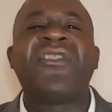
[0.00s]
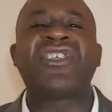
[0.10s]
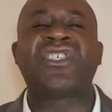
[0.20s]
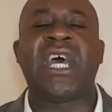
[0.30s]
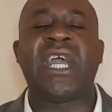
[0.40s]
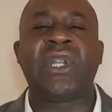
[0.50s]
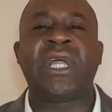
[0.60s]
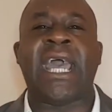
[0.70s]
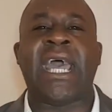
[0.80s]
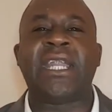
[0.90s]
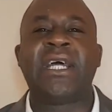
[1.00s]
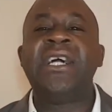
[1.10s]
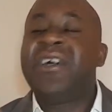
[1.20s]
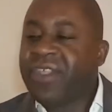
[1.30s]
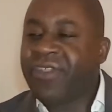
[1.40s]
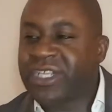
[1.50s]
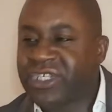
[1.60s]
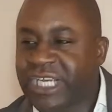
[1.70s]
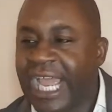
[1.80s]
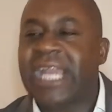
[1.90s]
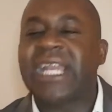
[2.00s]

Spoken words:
the circle again. Then they chain